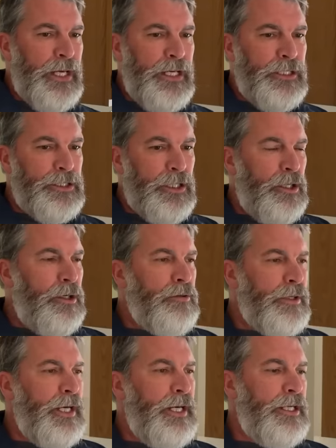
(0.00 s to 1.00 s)
As
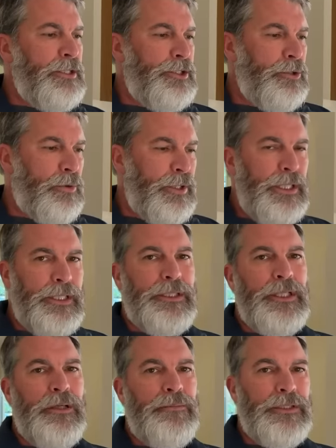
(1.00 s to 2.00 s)
long as your
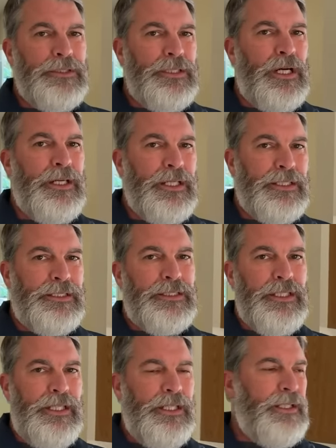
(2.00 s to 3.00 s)
income does not
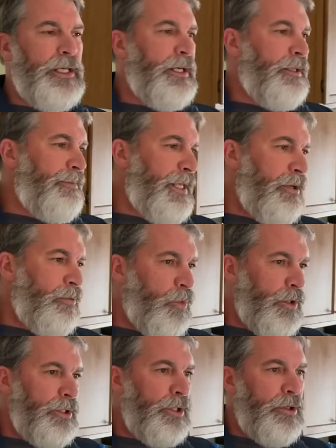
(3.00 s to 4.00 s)
exceed that
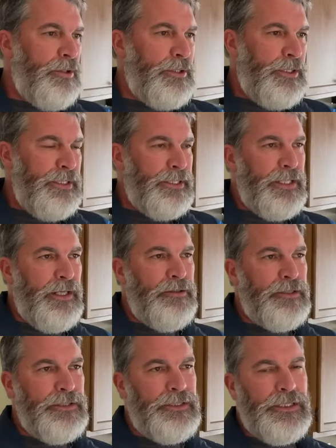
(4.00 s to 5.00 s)

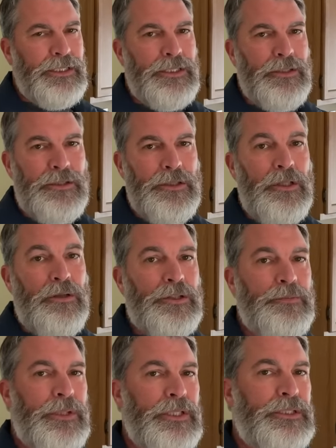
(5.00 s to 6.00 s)

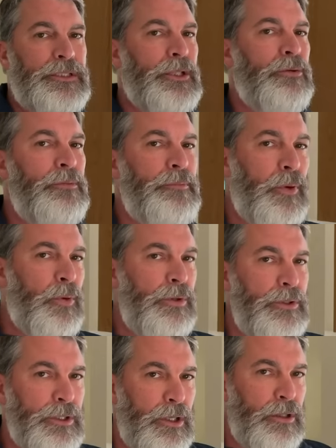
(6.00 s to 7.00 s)
$110,600. But it's so
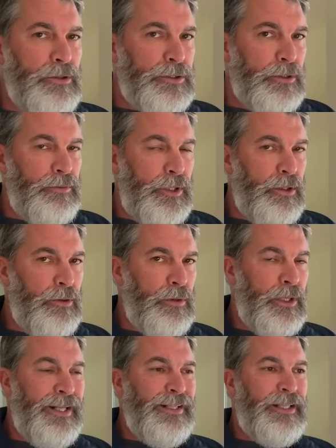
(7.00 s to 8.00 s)
important to also know
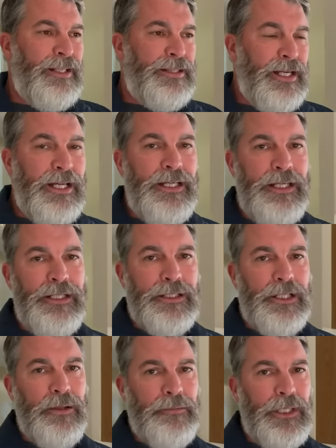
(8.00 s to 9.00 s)
that that
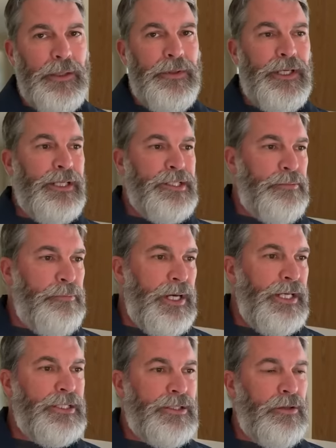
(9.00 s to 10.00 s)
income limit is
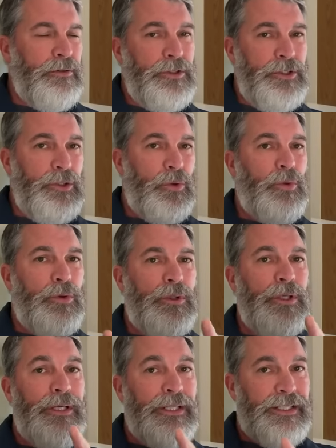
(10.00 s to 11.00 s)
based on
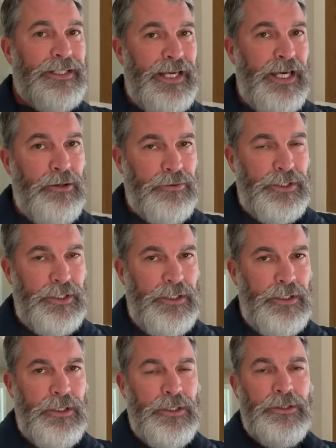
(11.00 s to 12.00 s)
your county.
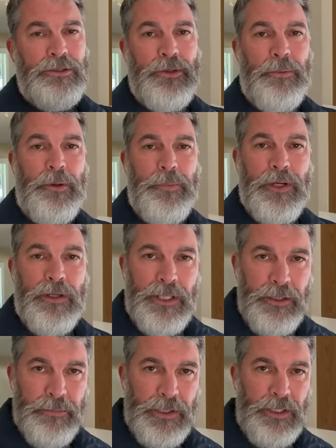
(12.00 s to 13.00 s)
So I'm going to put a
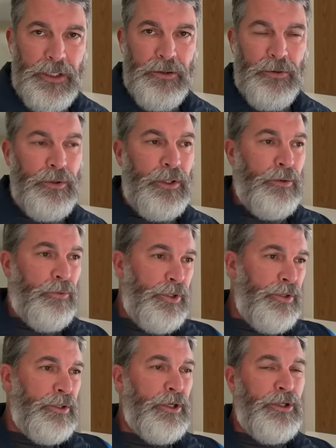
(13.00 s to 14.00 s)
link below where
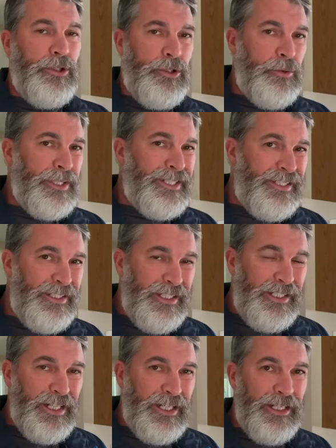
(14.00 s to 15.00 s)
you can go to
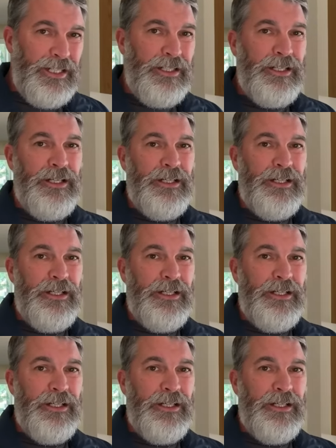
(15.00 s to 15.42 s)
usda.gov,